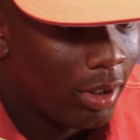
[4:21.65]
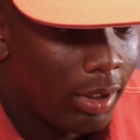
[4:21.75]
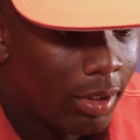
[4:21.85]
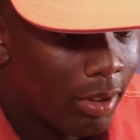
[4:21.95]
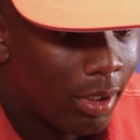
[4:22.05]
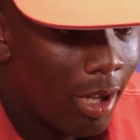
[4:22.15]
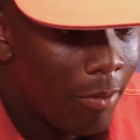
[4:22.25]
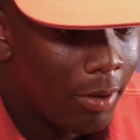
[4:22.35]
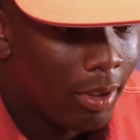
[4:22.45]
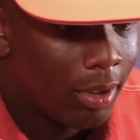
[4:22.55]
They
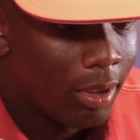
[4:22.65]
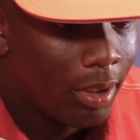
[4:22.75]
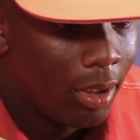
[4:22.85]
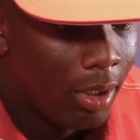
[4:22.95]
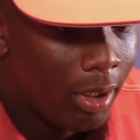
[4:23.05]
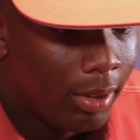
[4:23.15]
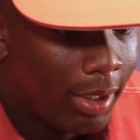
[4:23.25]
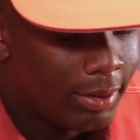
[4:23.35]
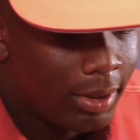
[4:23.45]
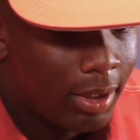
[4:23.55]
said
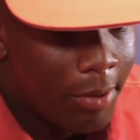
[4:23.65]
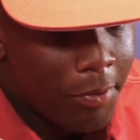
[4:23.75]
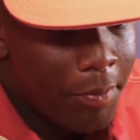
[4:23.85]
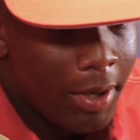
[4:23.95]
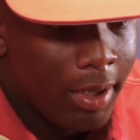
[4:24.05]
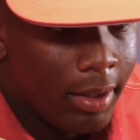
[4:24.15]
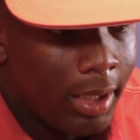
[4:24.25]
that I'm committed.